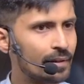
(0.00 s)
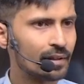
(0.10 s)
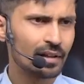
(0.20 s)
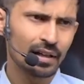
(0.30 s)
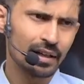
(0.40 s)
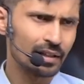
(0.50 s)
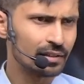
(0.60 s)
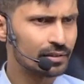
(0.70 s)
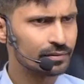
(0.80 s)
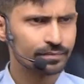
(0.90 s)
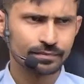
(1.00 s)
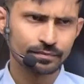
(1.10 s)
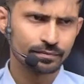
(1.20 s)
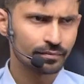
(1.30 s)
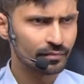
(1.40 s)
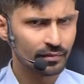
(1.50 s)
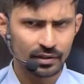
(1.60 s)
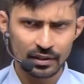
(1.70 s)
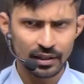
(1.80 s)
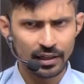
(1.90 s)
Correct.
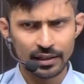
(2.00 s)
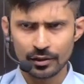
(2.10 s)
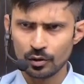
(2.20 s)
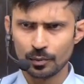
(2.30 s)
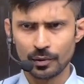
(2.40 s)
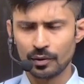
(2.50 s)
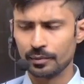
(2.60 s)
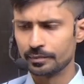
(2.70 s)
Correct. No problem.